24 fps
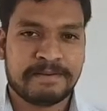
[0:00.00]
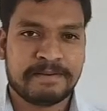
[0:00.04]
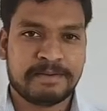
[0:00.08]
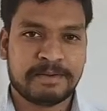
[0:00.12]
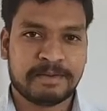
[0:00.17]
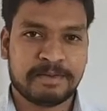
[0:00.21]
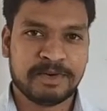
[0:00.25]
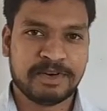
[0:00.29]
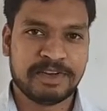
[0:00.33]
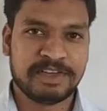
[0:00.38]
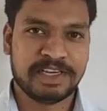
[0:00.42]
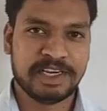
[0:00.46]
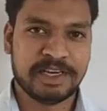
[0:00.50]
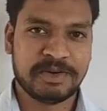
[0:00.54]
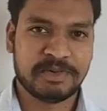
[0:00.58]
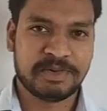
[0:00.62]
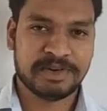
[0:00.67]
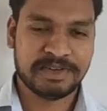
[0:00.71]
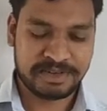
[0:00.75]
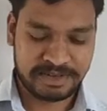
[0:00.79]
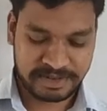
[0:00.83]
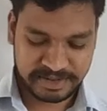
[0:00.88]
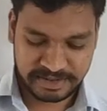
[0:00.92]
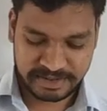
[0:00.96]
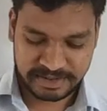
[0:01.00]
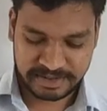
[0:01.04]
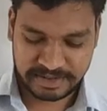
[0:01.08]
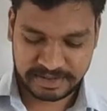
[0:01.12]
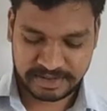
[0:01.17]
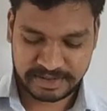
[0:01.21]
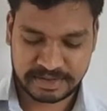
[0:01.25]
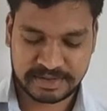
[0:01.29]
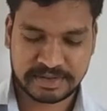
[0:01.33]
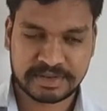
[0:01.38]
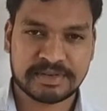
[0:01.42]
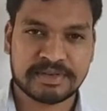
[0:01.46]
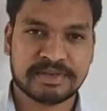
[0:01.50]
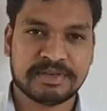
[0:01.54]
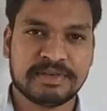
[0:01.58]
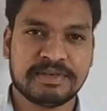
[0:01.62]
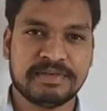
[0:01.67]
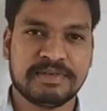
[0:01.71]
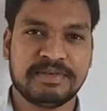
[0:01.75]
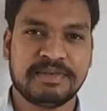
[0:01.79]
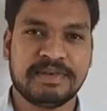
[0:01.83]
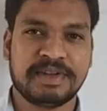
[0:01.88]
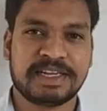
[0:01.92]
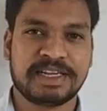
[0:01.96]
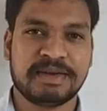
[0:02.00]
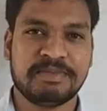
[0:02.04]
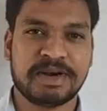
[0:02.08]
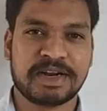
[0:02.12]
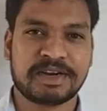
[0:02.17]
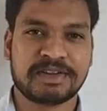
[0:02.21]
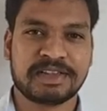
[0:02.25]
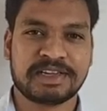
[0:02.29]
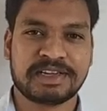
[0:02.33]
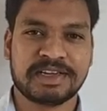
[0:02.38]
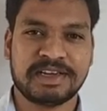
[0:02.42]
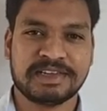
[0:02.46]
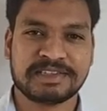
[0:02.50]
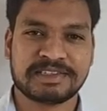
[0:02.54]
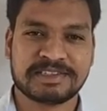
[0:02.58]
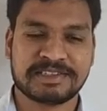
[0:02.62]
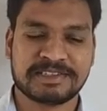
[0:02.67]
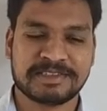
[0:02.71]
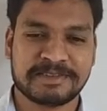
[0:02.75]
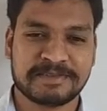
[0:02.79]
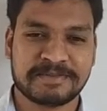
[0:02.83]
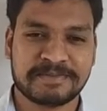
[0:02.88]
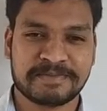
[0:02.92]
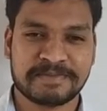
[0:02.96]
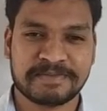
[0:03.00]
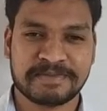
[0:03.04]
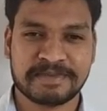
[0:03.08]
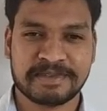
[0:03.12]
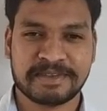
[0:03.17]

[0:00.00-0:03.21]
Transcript: Good morning everyone. Welcome back to the class.